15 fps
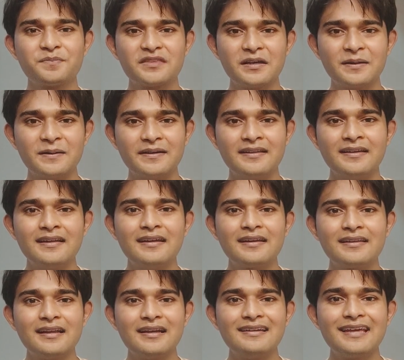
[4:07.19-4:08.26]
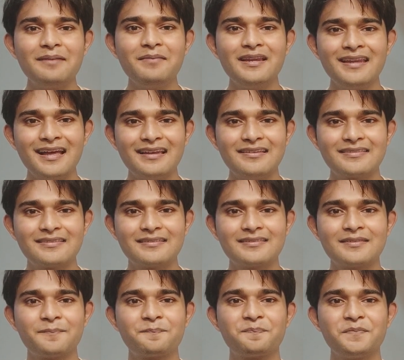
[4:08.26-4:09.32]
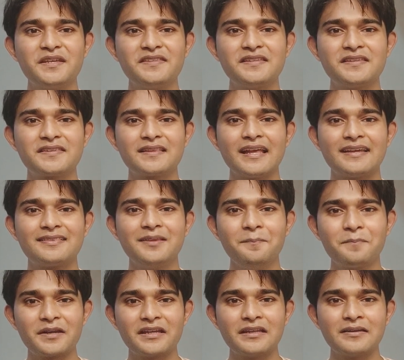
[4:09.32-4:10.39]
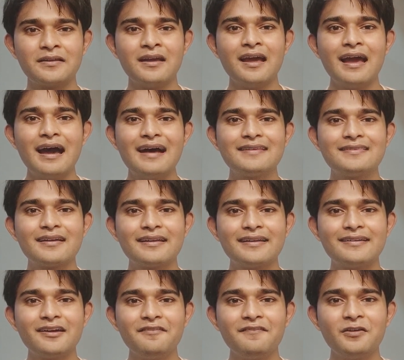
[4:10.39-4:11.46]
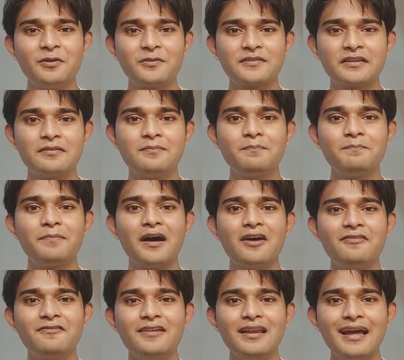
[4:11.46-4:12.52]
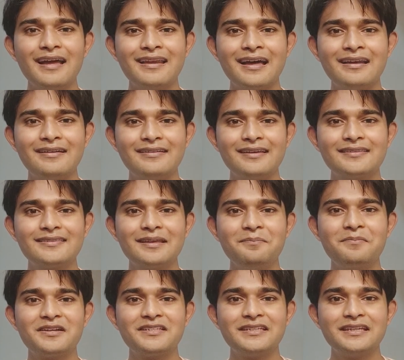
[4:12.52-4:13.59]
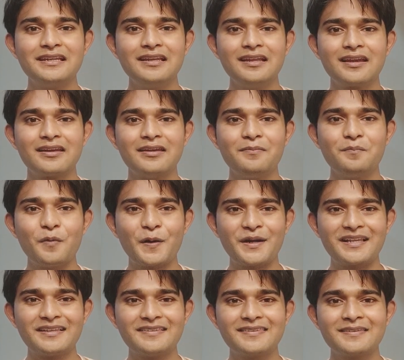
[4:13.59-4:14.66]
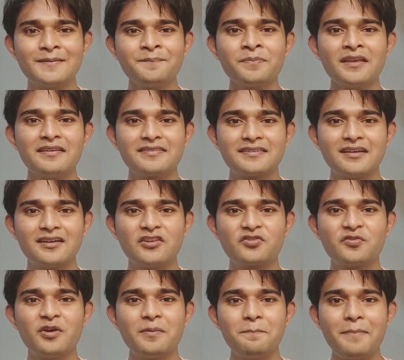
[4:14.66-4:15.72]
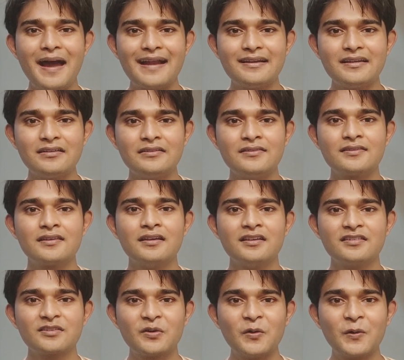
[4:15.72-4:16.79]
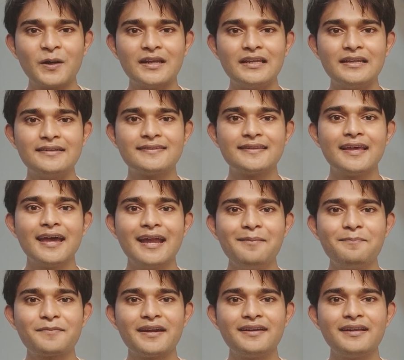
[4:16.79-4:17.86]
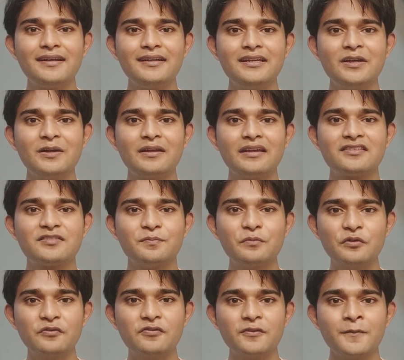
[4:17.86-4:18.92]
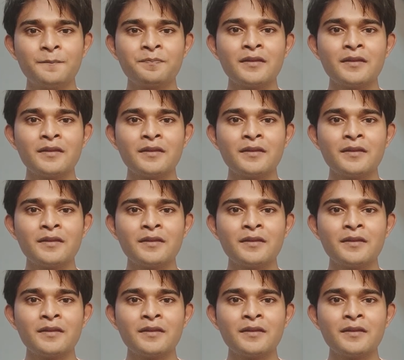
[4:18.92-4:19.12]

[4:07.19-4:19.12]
Third, real-time analysis. This is like the brain. As the data flows in, powerful analytics and machine learning models search for patterns, score leads, and predict your next move.